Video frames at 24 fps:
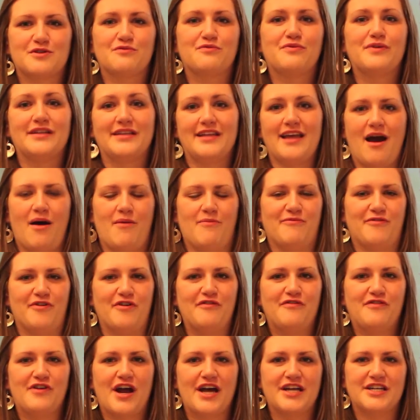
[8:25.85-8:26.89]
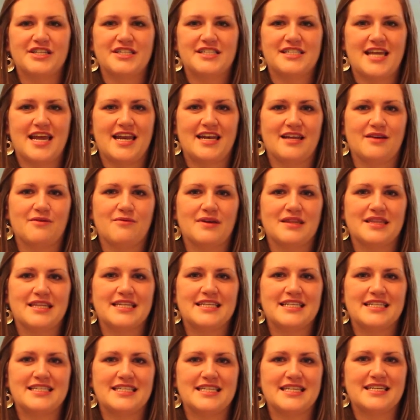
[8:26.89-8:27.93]
are really helpful for understanding what the
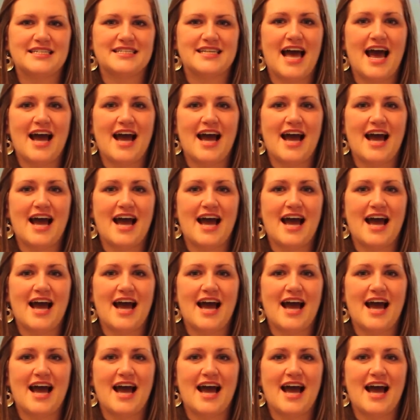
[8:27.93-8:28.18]
disease